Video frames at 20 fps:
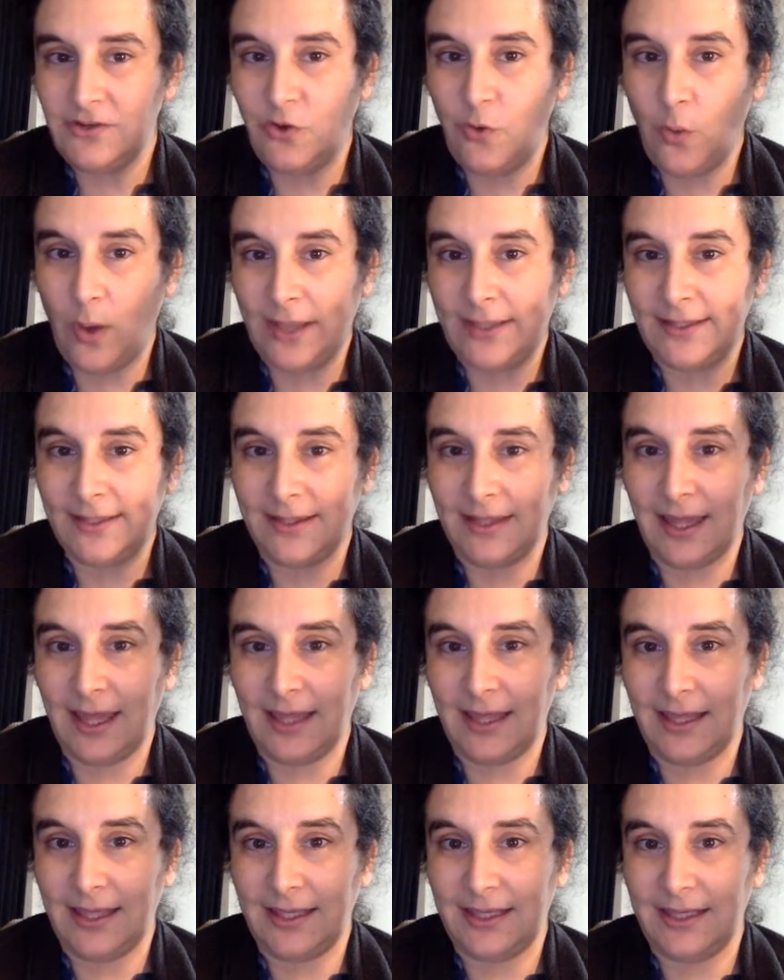quite
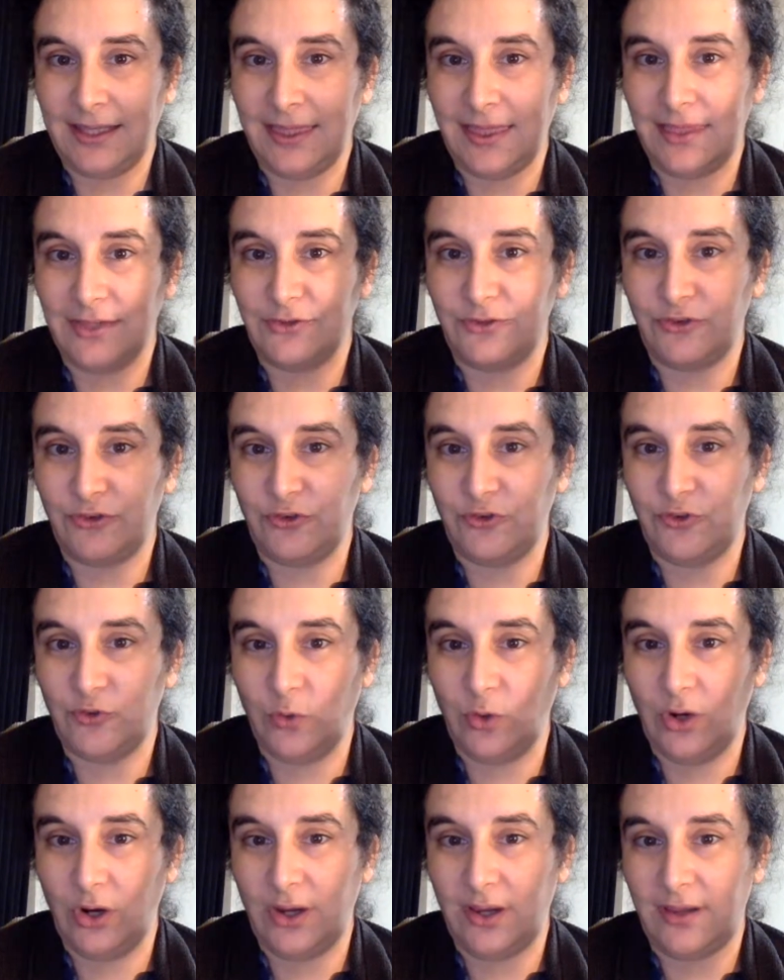like the
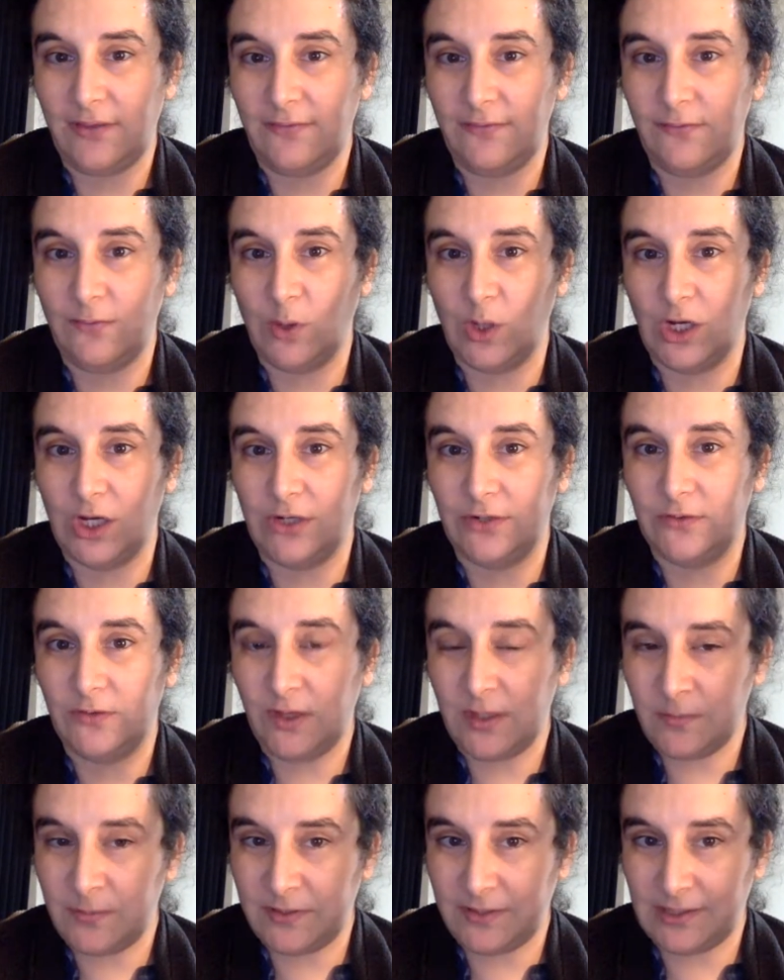story for
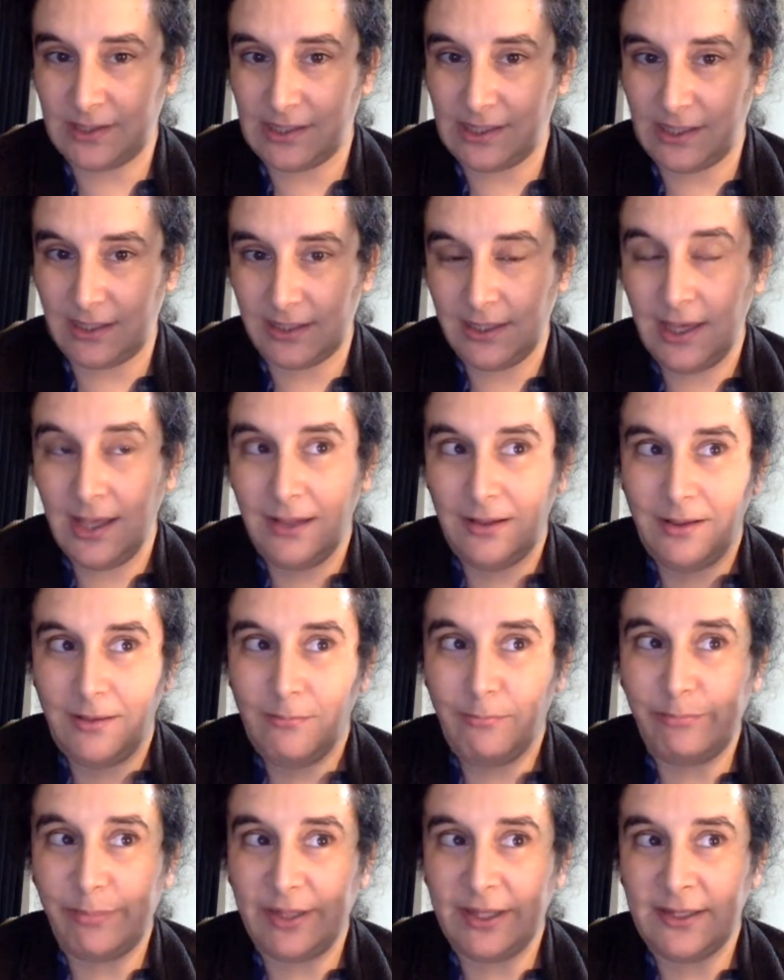Ribsy,
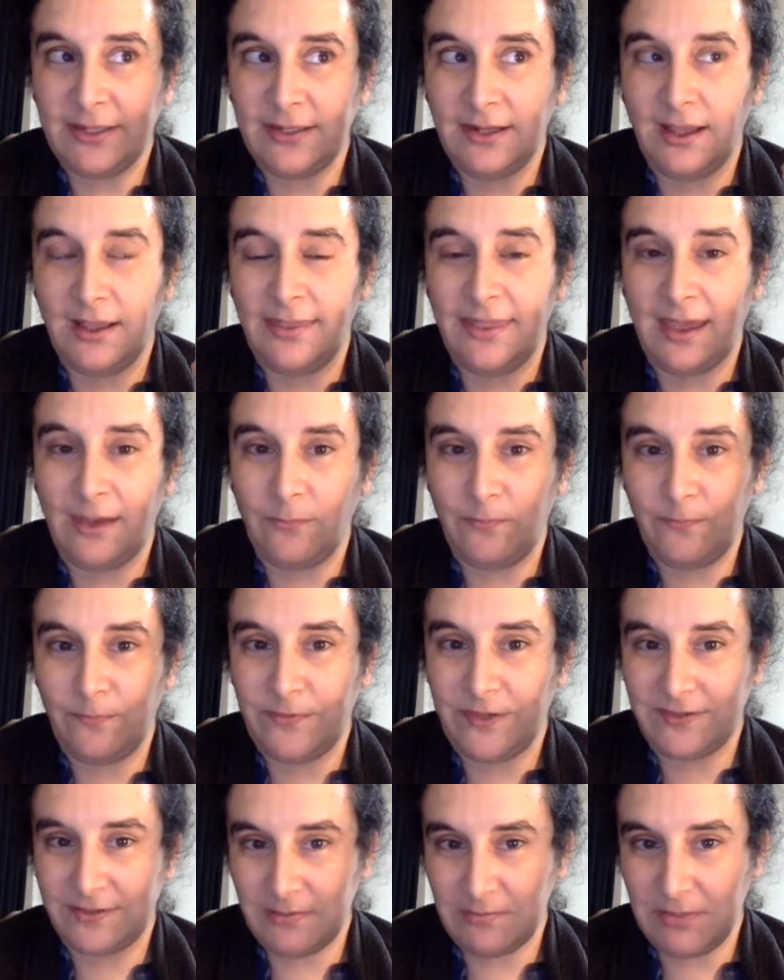but that
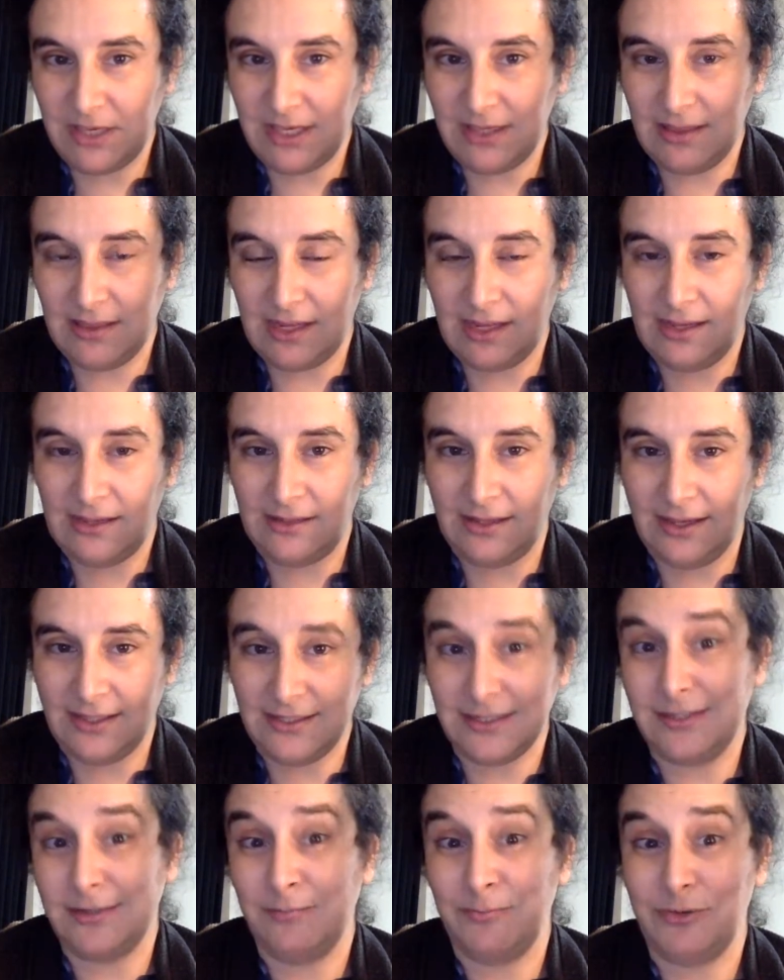doesn't mean that I
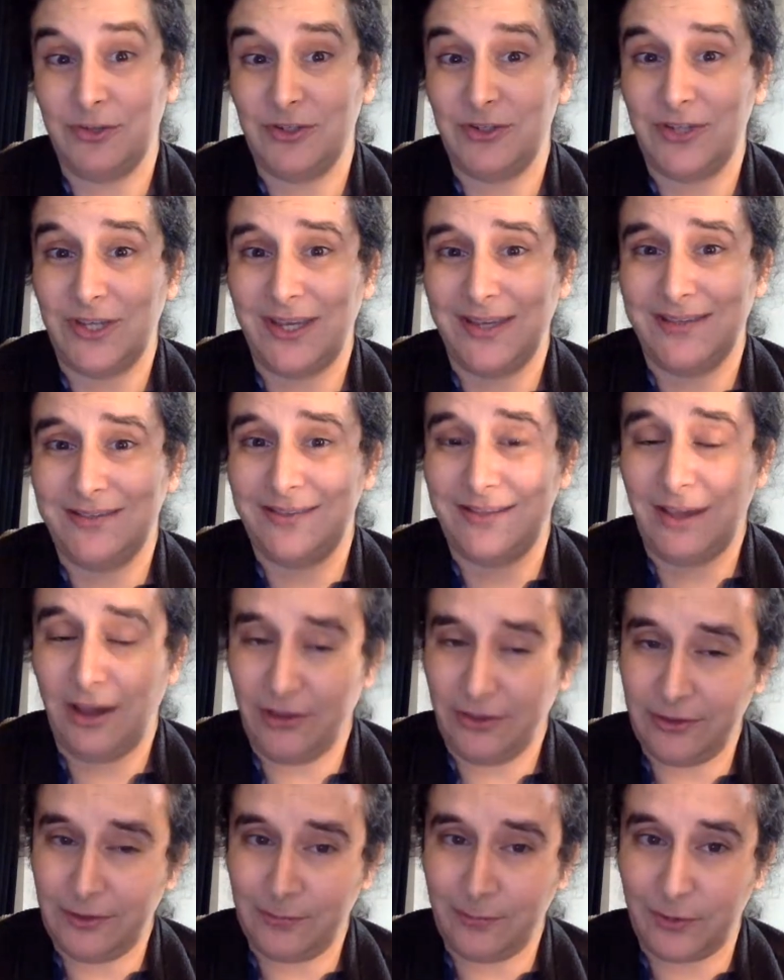didn't appreciate the
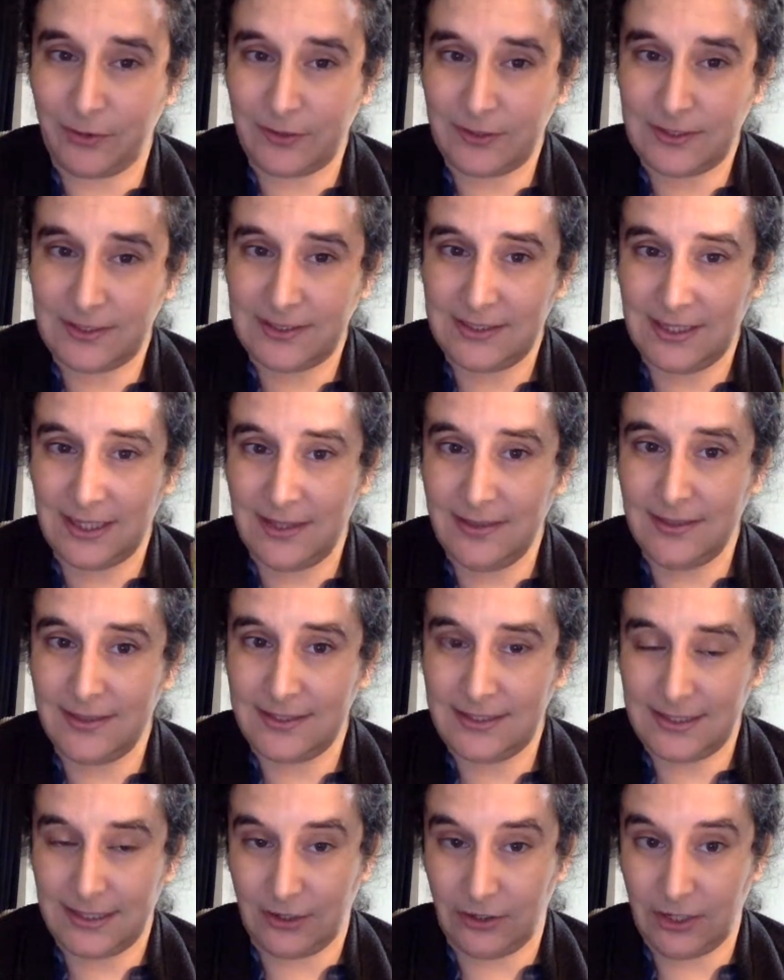other books in the
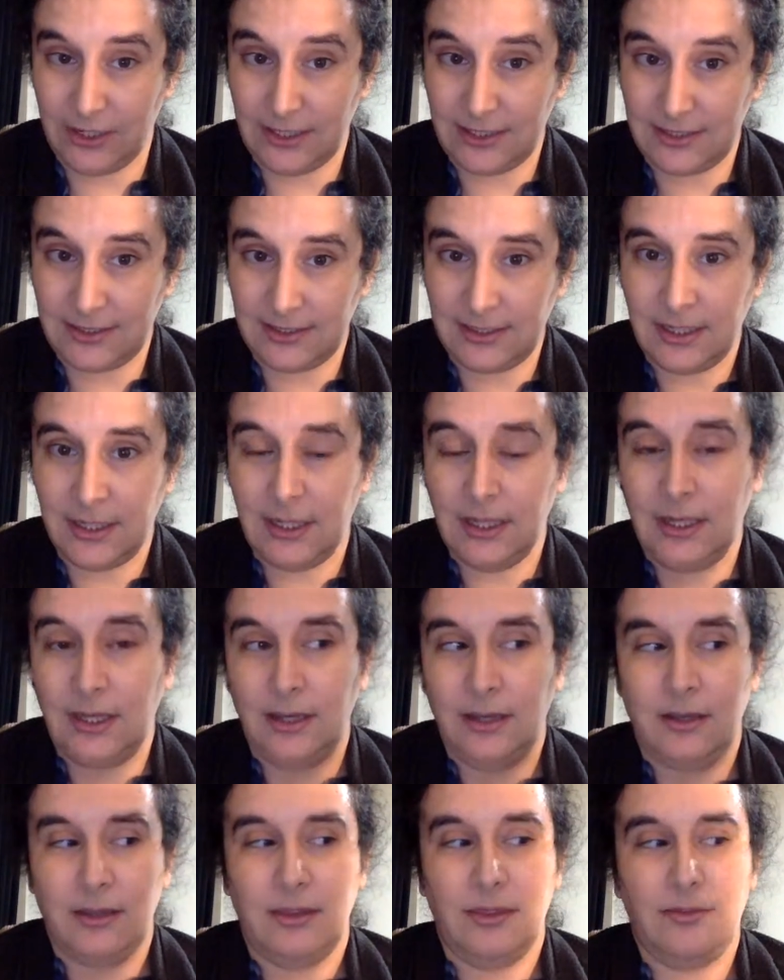series.
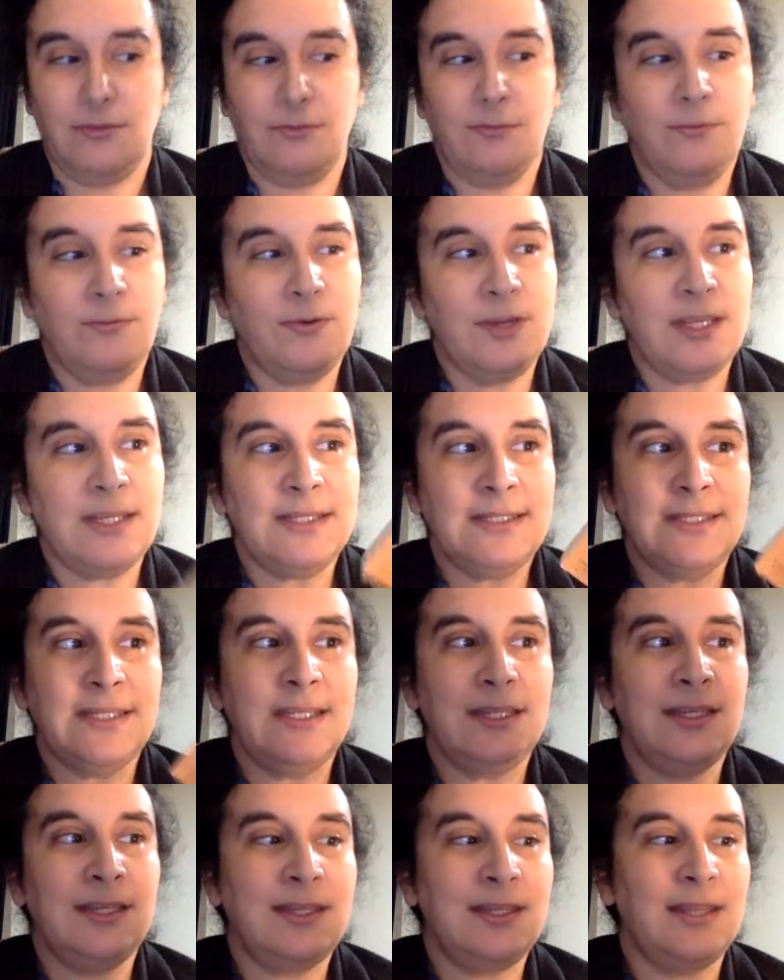The
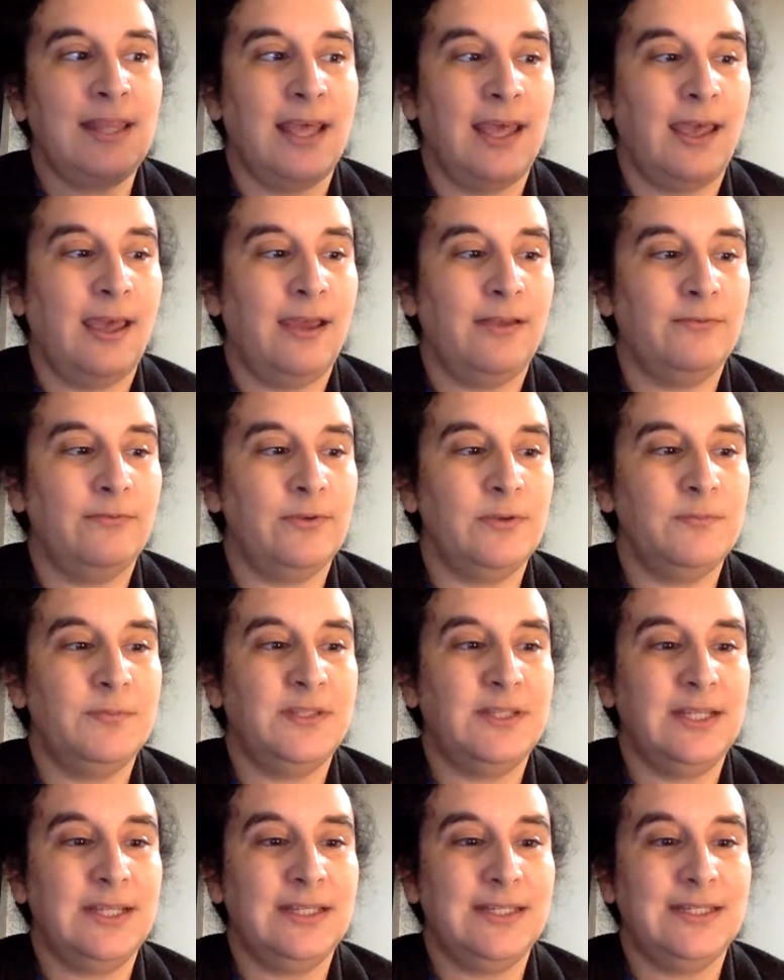reason that
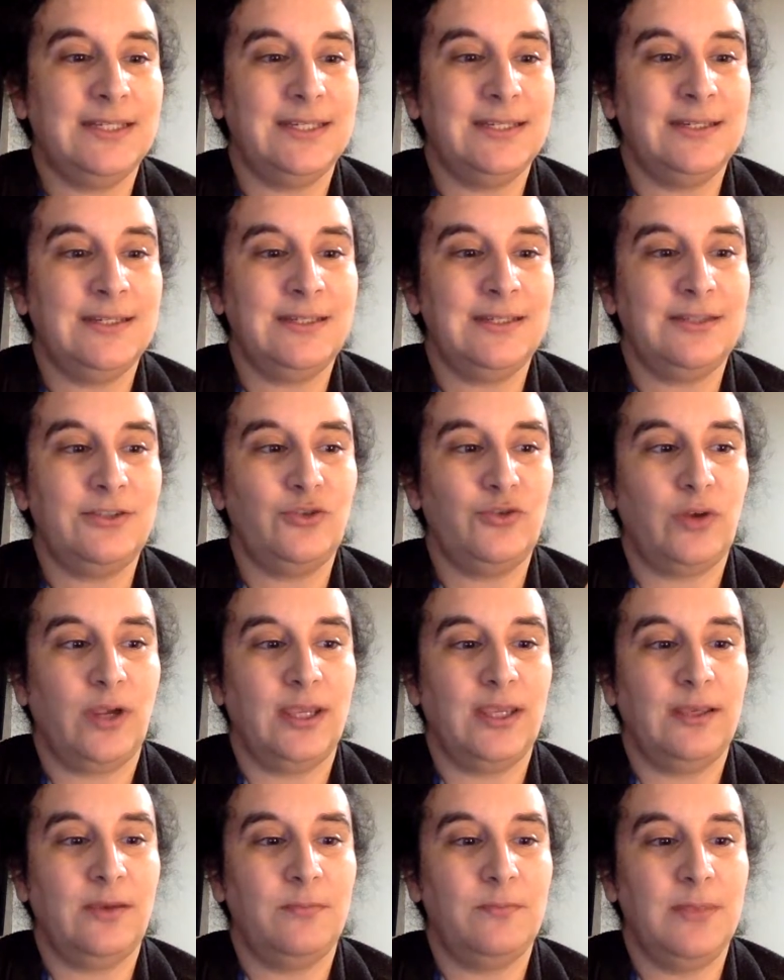Ribsy didn't
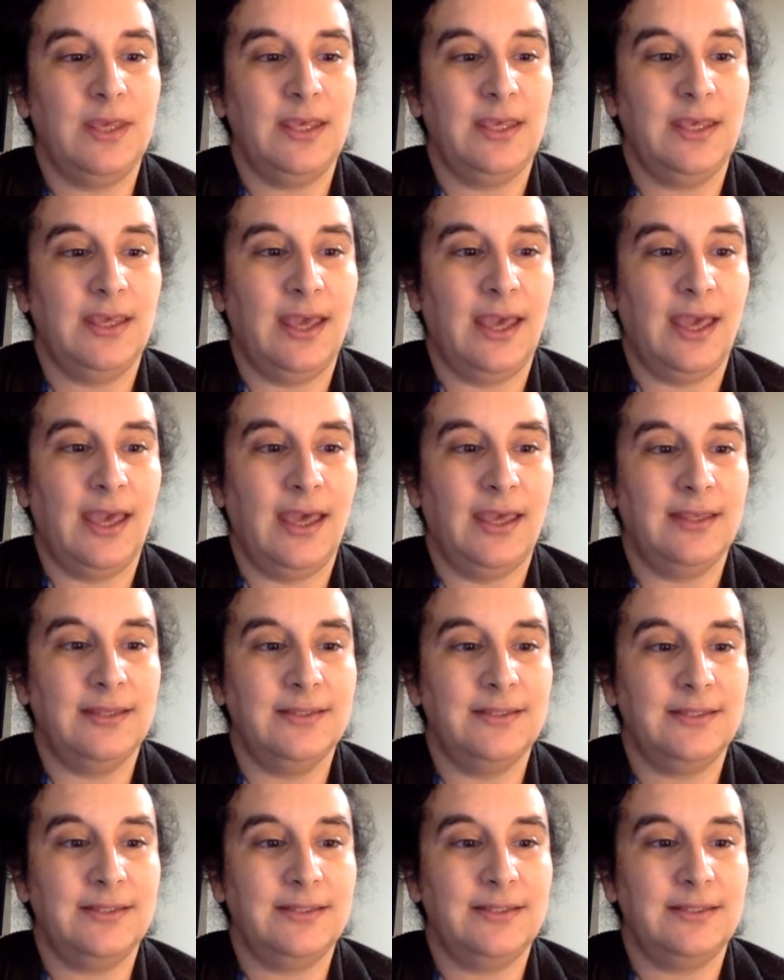strike me
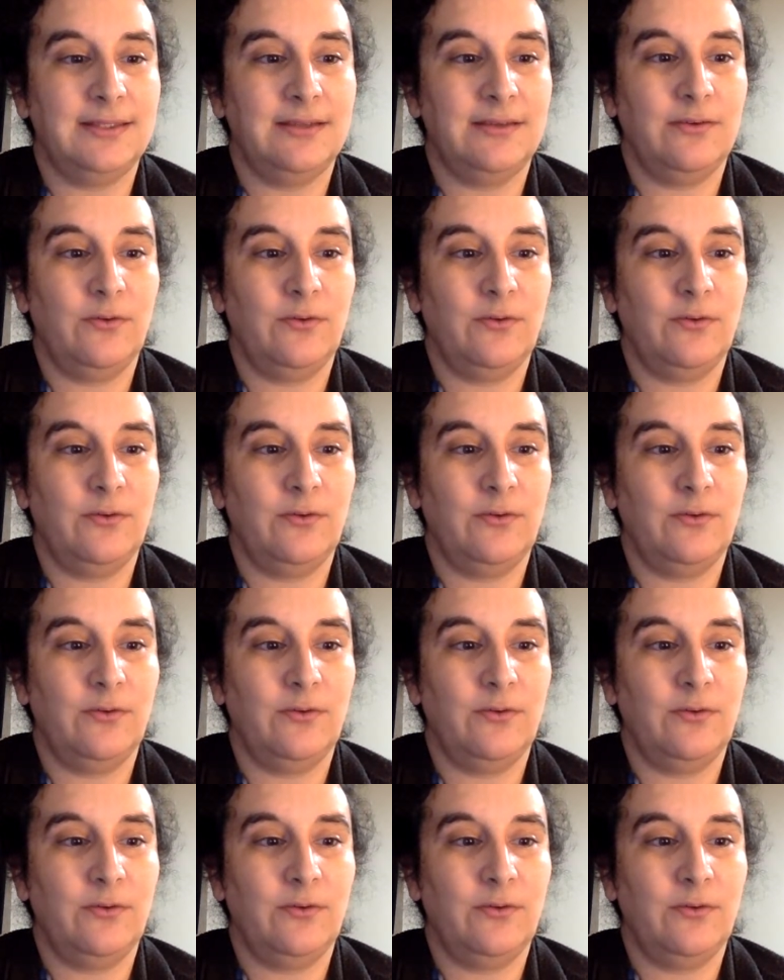as